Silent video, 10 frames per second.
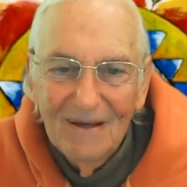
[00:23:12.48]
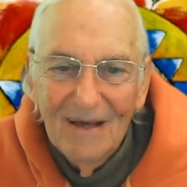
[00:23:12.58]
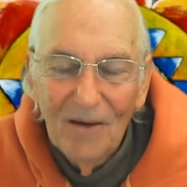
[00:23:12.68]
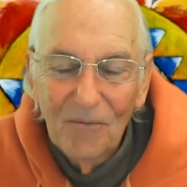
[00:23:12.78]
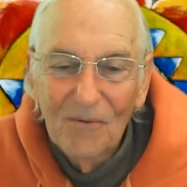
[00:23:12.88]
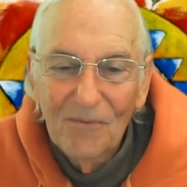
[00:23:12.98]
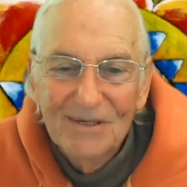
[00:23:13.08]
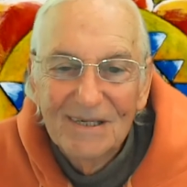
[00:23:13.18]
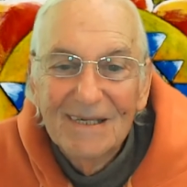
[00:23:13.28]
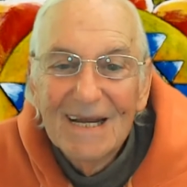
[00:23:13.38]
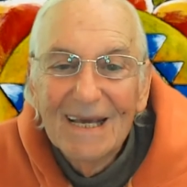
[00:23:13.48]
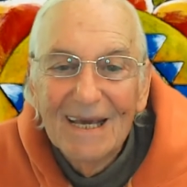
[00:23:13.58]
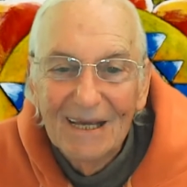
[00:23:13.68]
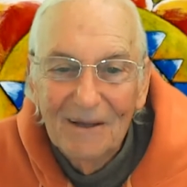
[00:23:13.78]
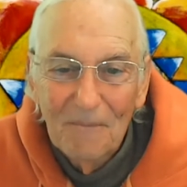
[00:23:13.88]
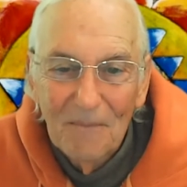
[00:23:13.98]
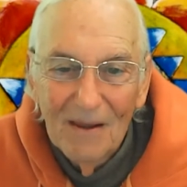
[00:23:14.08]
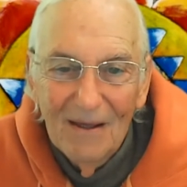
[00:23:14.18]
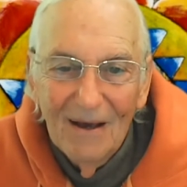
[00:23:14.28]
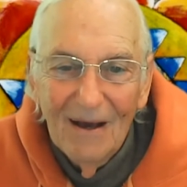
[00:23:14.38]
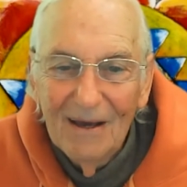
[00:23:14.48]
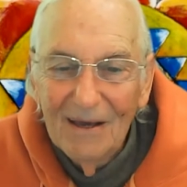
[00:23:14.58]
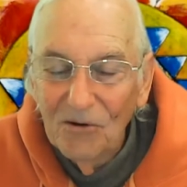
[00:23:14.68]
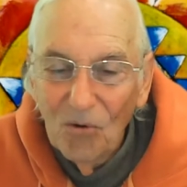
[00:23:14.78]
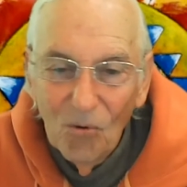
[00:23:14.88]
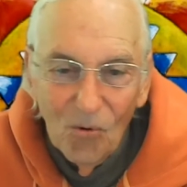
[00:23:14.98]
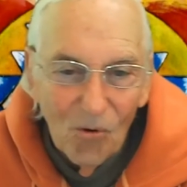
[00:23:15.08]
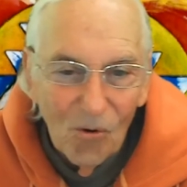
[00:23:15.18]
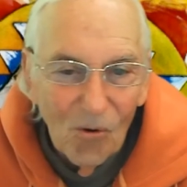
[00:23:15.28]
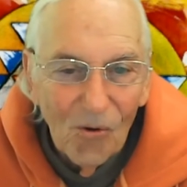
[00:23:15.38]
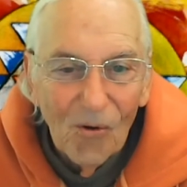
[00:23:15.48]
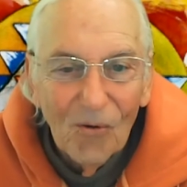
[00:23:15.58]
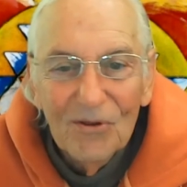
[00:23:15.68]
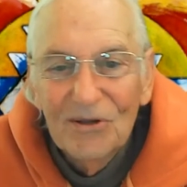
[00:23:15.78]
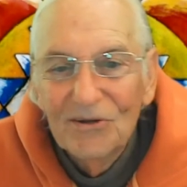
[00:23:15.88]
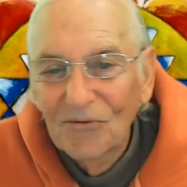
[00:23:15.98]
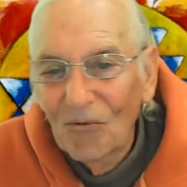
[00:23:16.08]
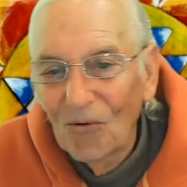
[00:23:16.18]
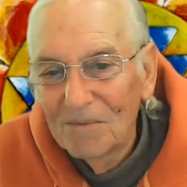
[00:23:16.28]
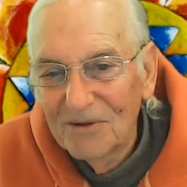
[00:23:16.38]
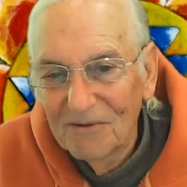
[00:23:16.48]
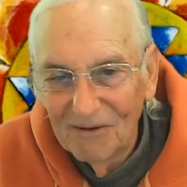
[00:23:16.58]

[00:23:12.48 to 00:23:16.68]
And what we're seeking in all these forms of